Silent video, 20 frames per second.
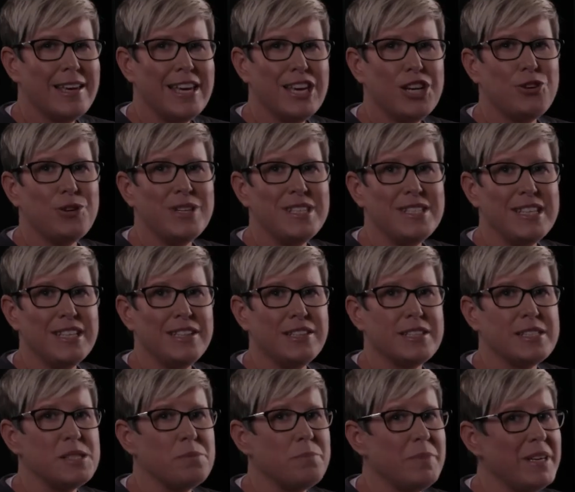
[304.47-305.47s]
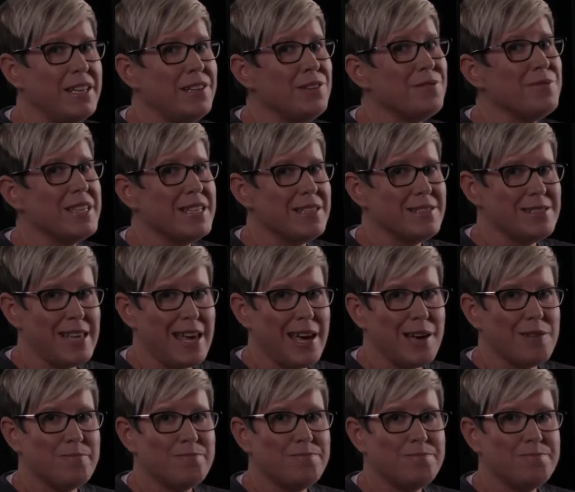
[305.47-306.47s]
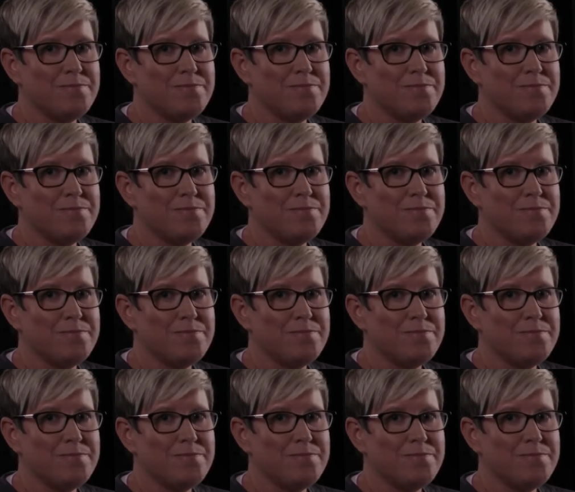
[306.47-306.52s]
increasing the speed of the exam.